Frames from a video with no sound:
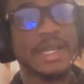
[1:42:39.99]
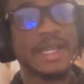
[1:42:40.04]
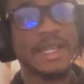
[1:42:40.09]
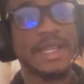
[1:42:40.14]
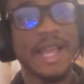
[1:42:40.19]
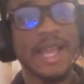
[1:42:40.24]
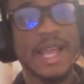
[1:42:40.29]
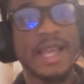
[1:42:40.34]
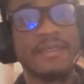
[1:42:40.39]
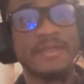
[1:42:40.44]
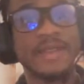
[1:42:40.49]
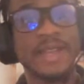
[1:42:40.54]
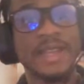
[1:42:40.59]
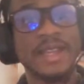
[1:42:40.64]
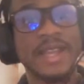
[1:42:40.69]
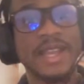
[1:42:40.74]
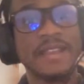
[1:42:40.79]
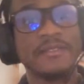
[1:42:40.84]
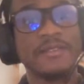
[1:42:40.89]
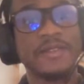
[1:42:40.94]
live at
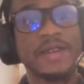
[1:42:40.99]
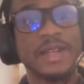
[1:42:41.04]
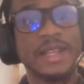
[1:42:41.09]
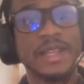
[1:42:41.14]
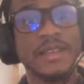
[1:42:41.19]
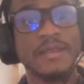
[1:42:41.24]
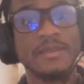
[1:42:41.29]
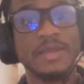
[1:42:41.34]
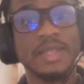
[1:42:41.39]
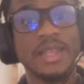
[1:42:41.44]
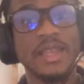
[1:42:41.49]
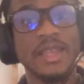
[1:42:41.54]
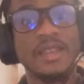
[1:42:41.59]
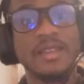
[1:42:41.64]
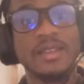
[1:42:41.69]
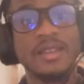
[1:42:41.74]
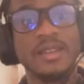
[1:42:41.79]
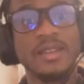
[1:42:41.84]
night for the NBA.